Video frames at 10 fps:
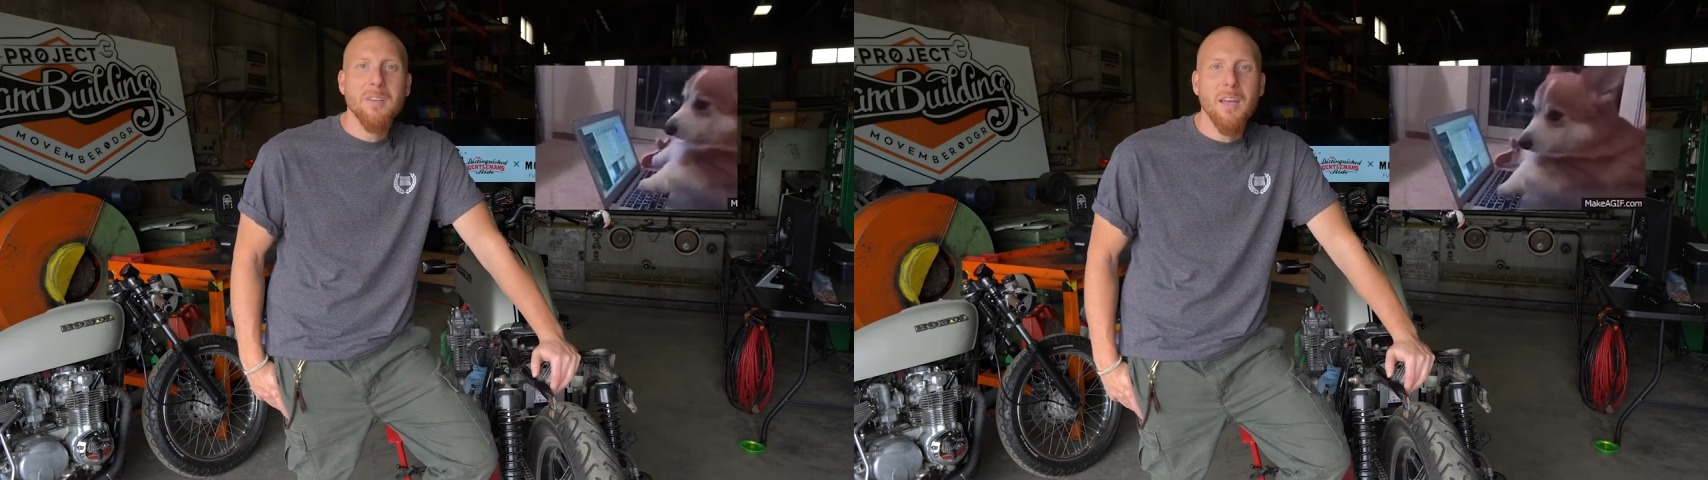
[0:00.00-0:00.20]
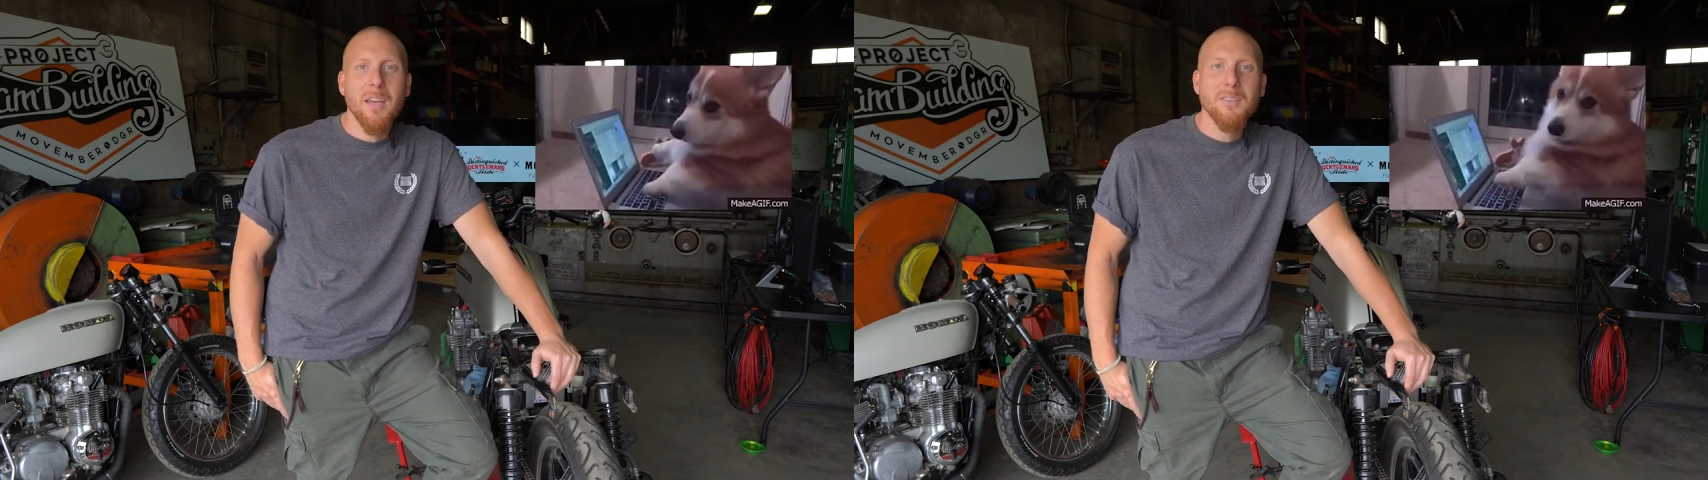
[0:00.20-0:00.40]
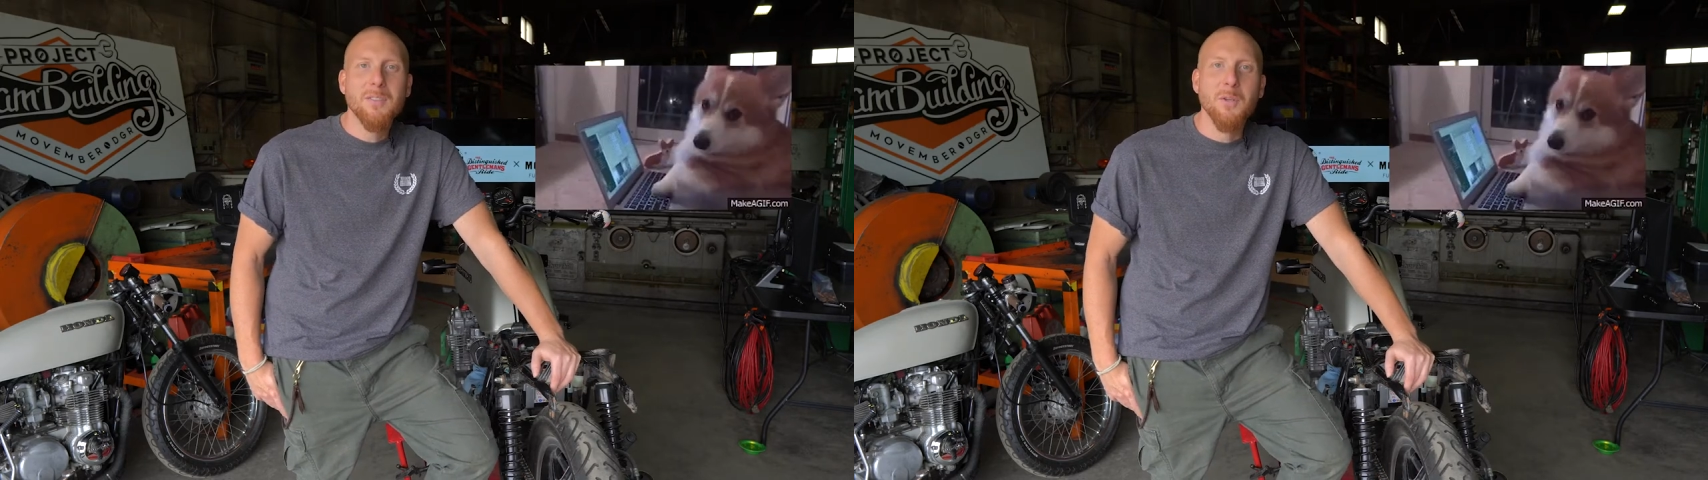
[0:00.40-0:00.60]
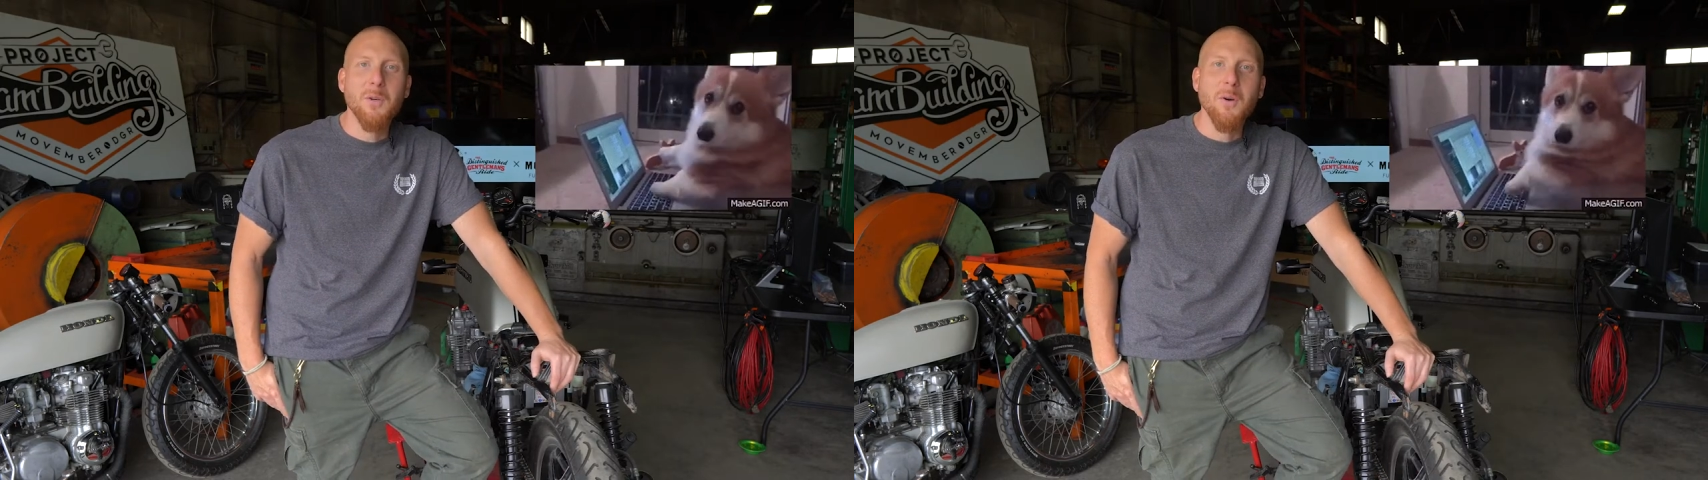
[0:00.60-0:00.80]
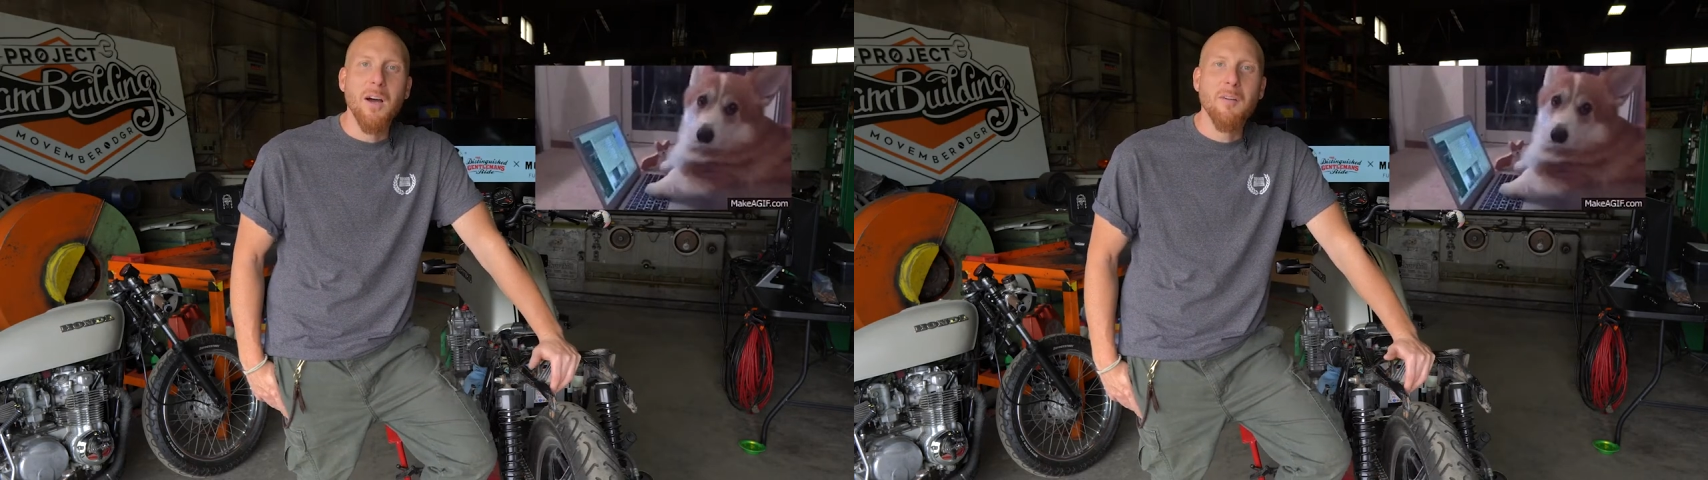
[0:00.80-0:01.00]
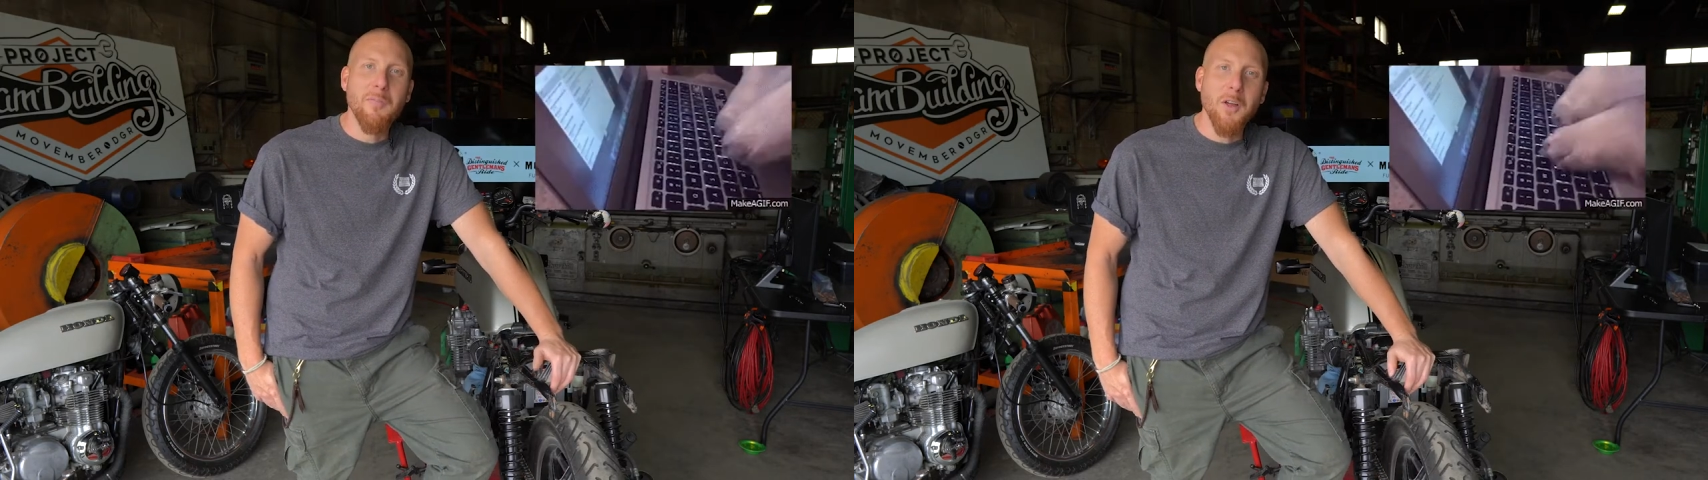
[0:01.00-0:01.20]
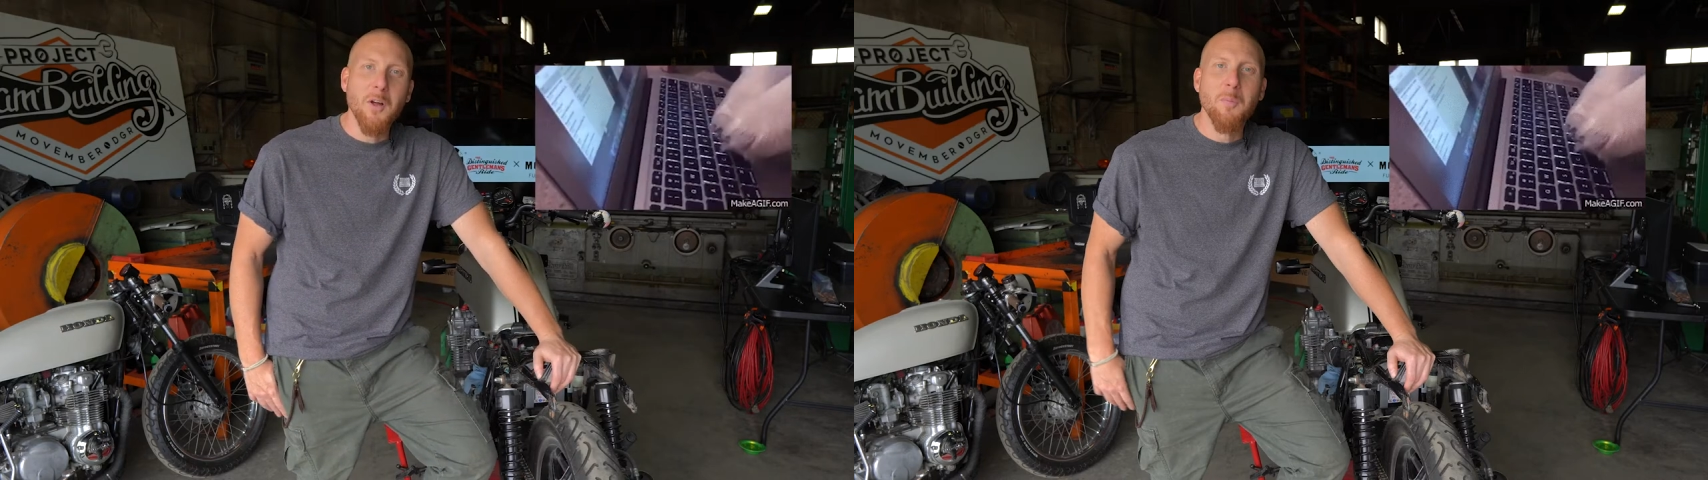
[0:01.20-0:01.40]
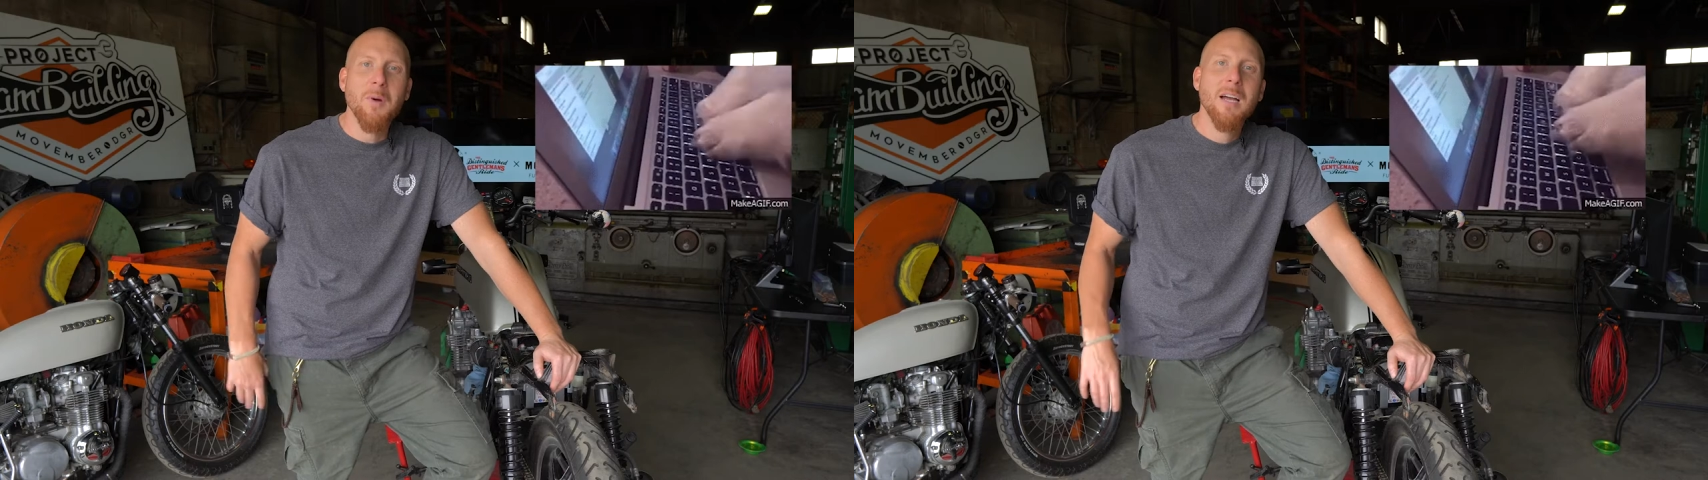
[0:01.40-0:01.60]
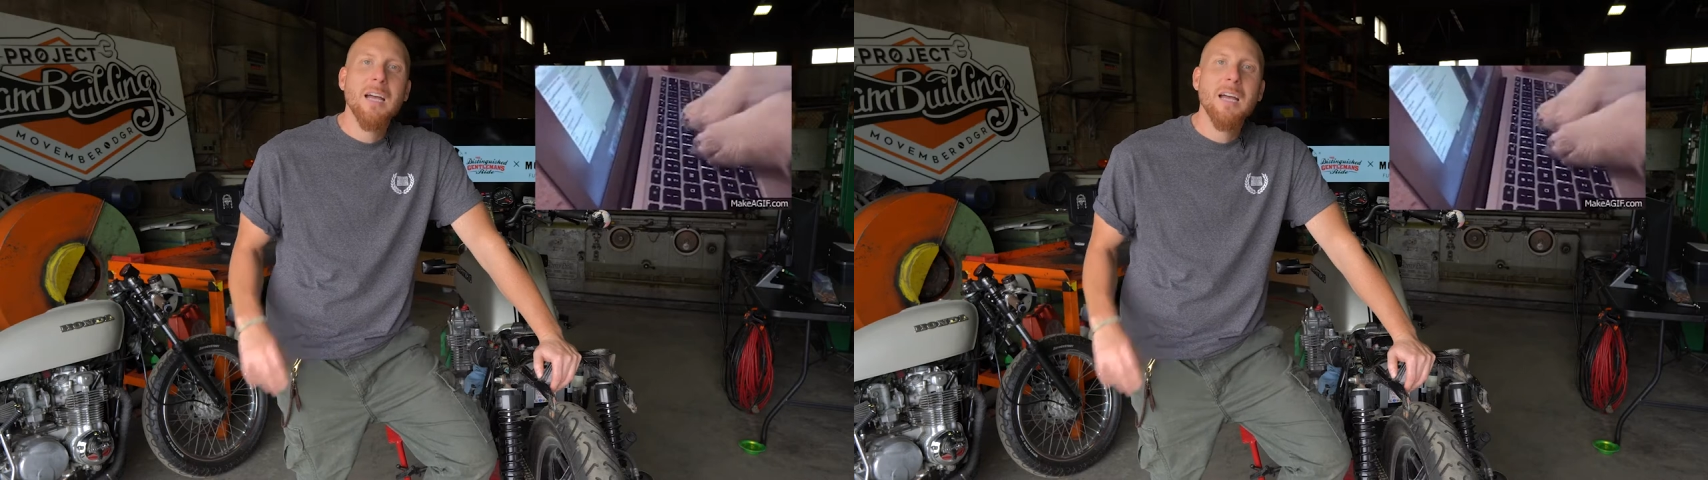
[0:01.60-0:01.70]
it takes to uh, film,